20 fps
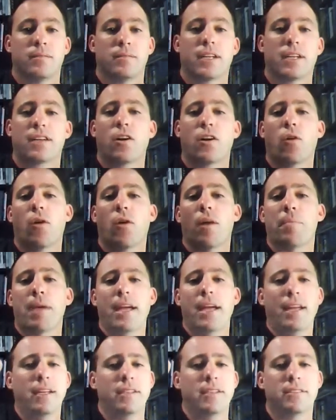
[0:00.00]
They go up
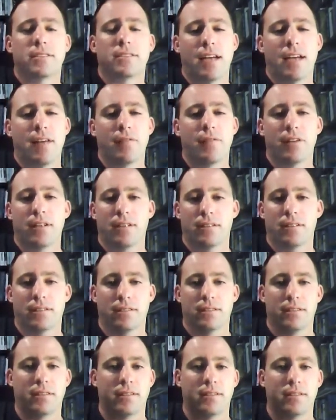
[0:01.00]
87,
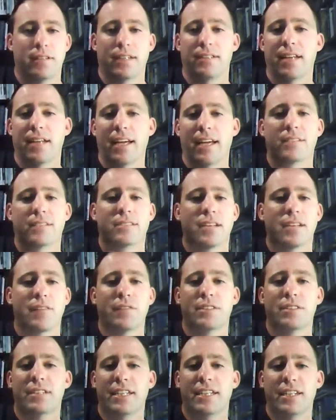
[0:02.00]
they take
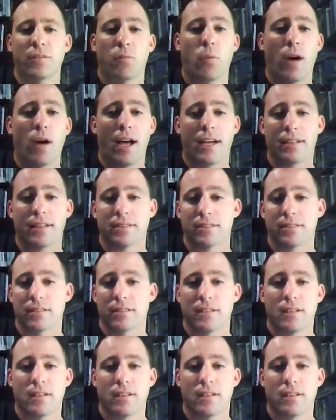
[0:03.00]
17 west,